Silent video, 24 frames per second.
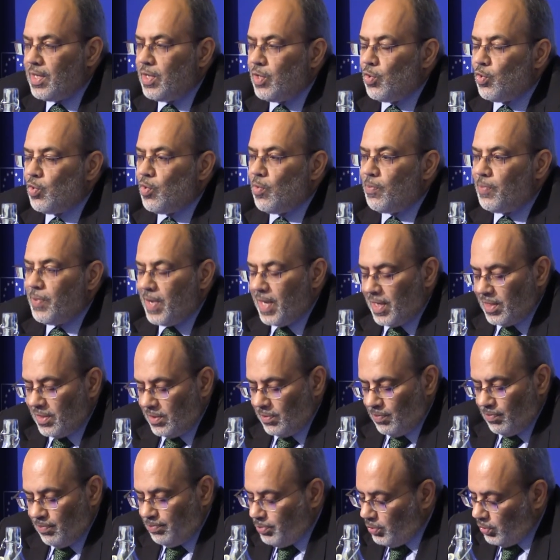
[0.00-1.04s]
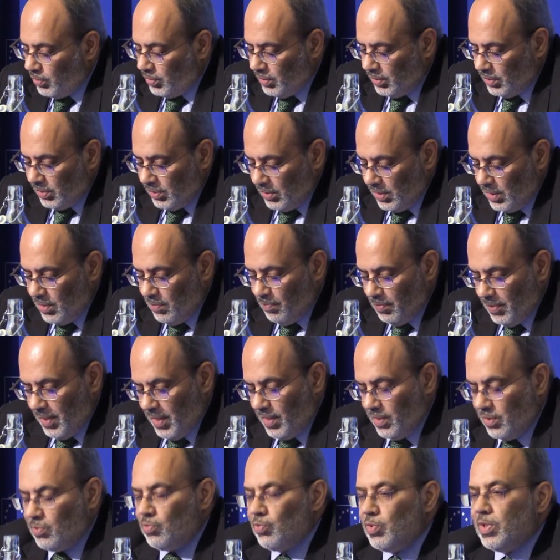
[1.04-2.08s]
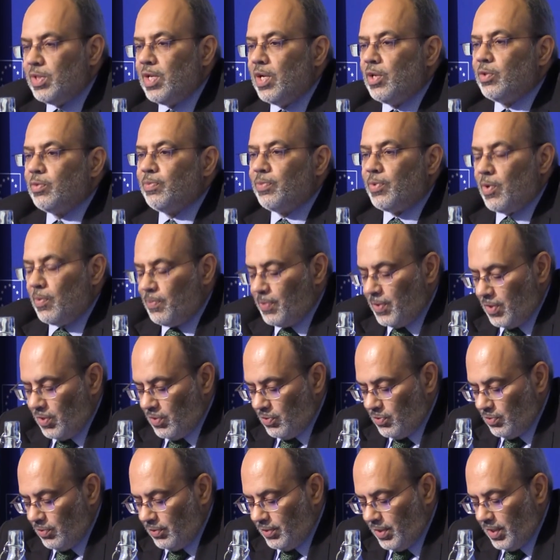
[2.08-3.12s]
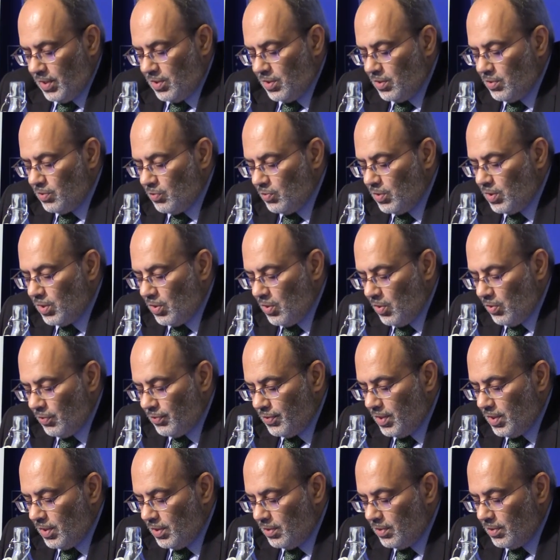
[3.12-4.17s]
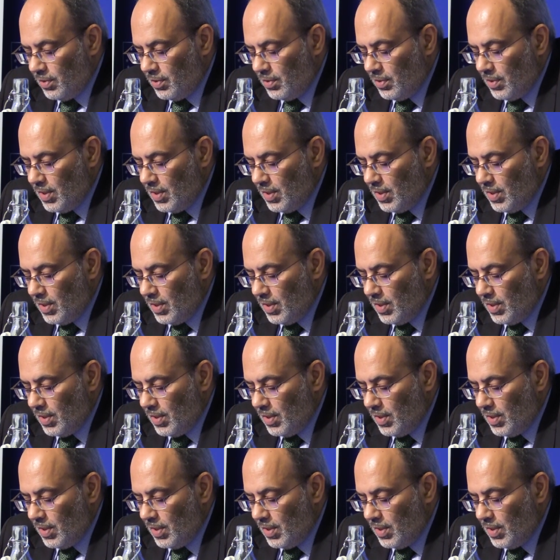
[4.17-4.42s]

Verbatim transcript: Europe has put in place without proper consultations with the continent.